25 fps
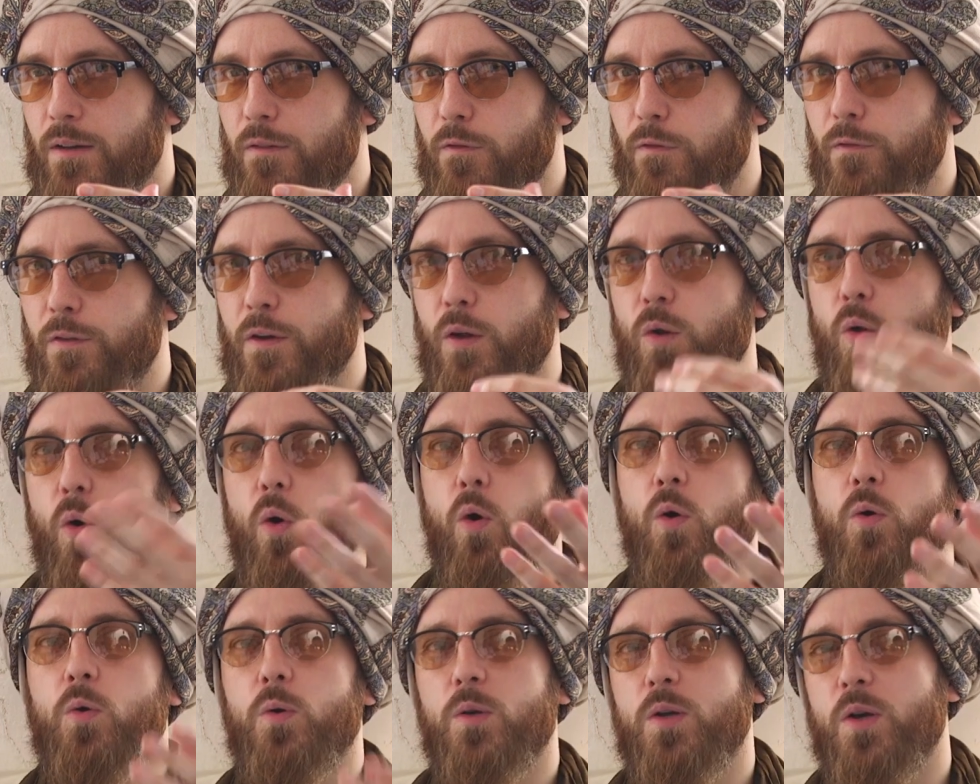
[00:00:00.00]
feel
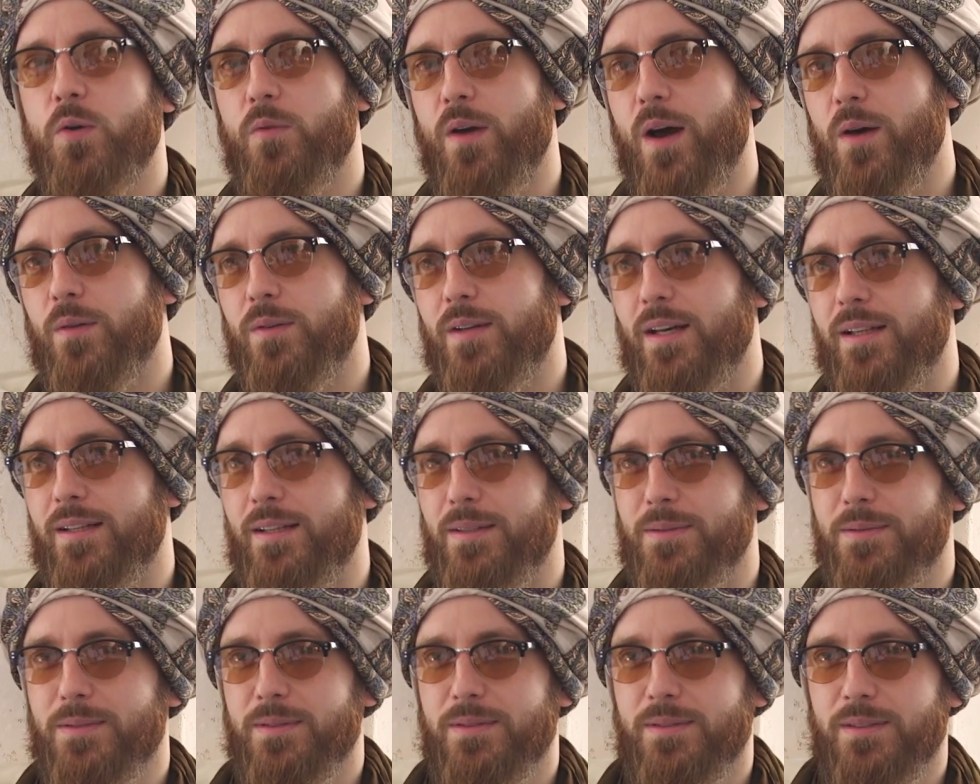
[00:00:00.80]
awkward around
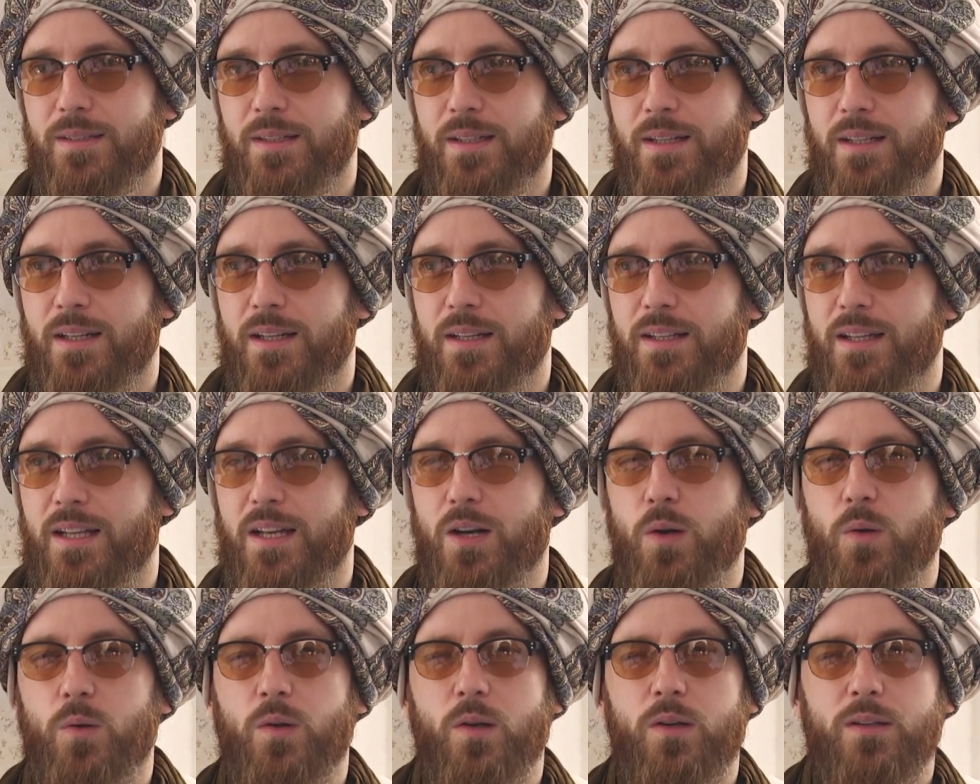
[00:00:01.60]
others. They
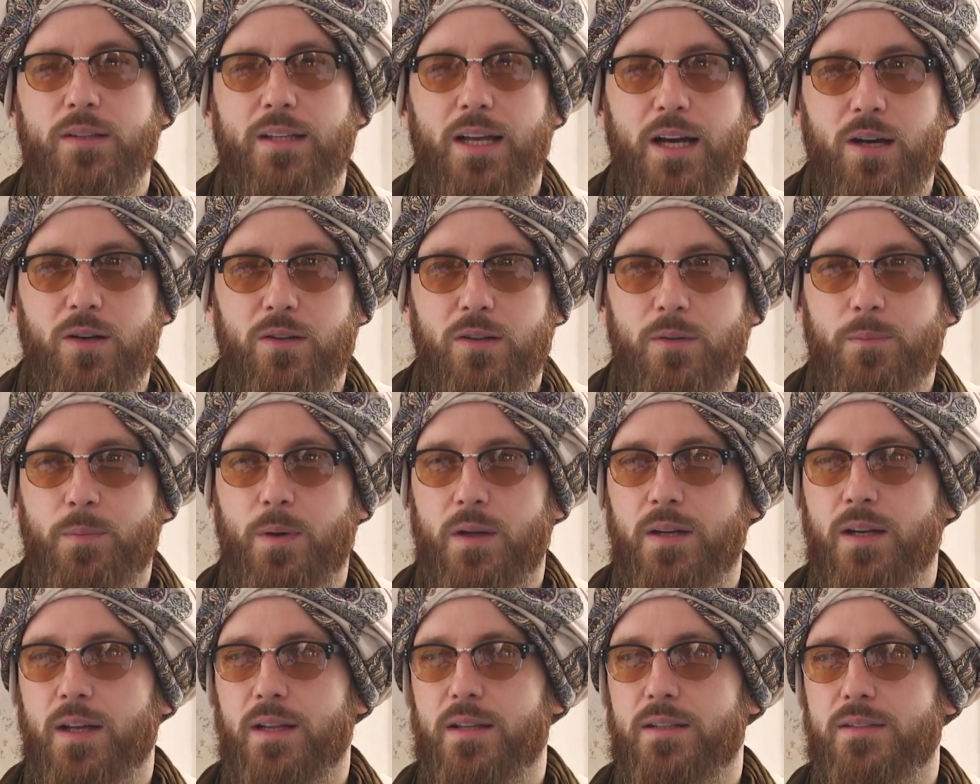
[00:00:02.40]
don't look down
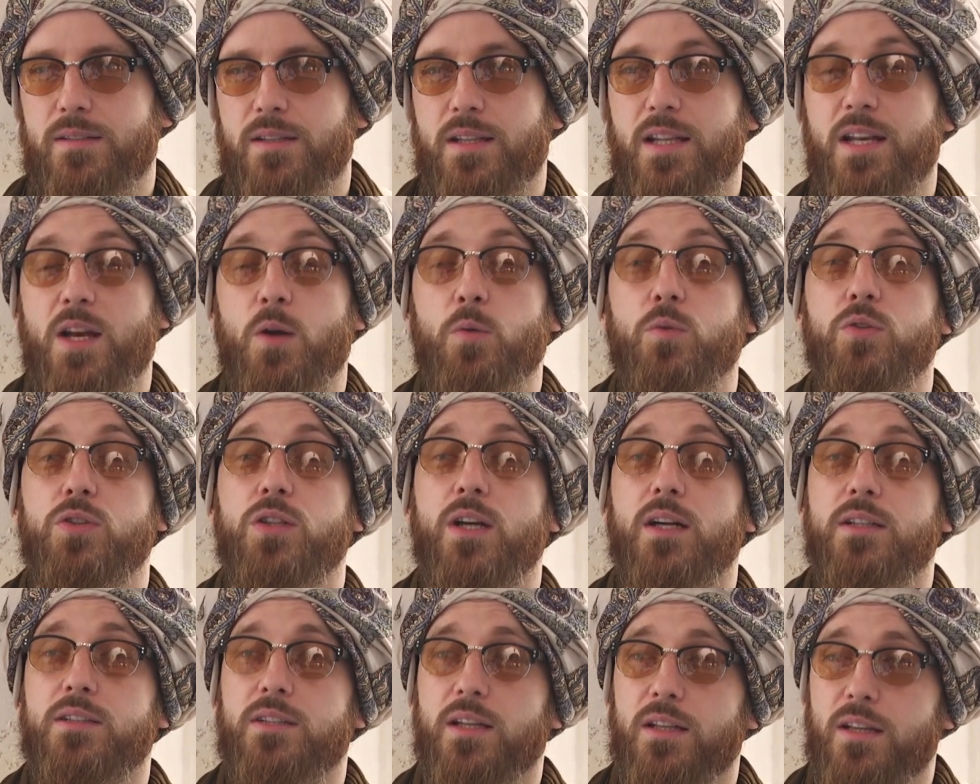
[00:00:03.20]
upon others. They don't
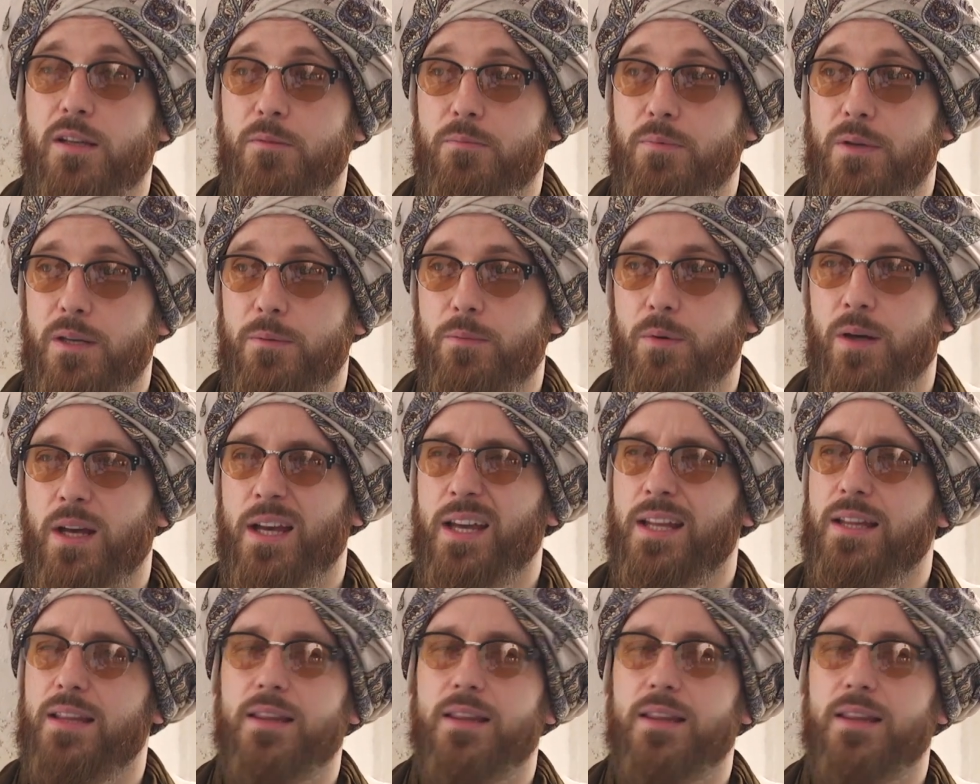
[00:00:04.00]
judge other people.